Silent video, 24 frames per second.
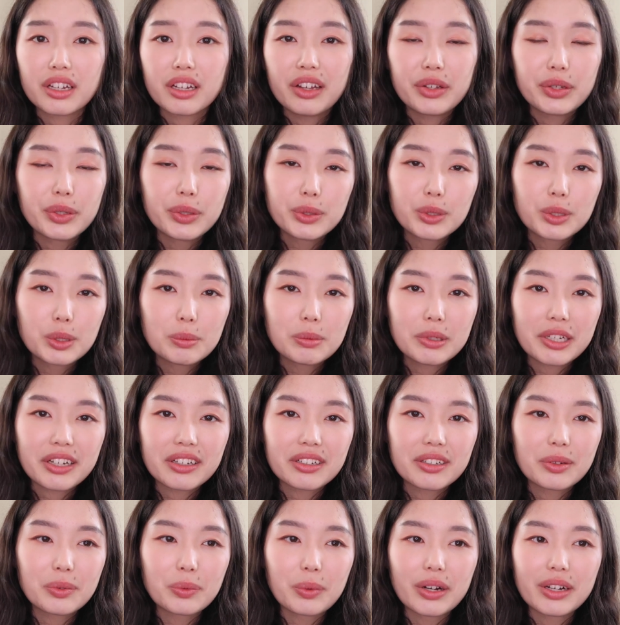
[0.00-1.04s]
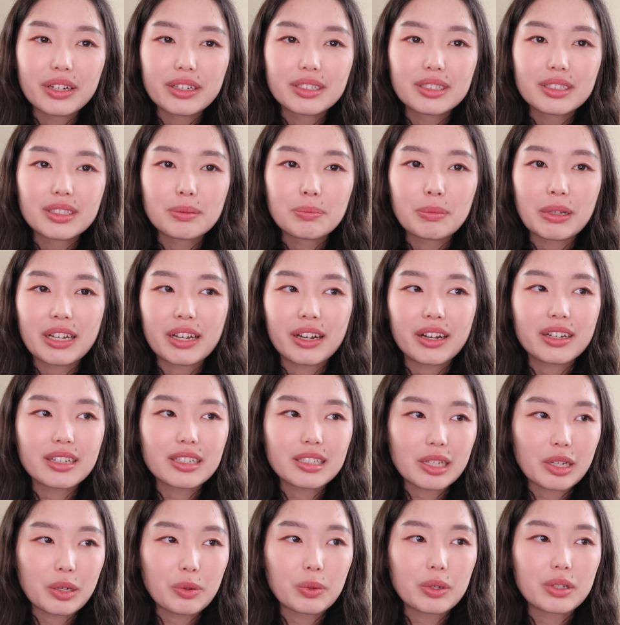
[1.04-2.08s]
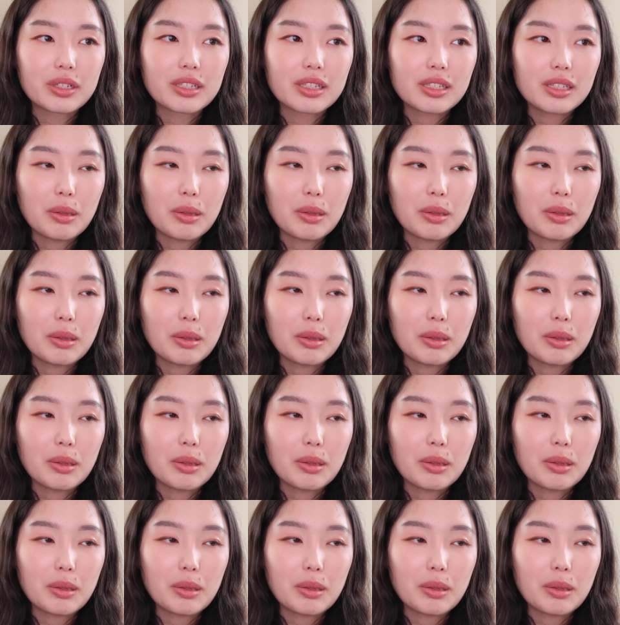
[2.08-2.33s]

YouTube channel was because it was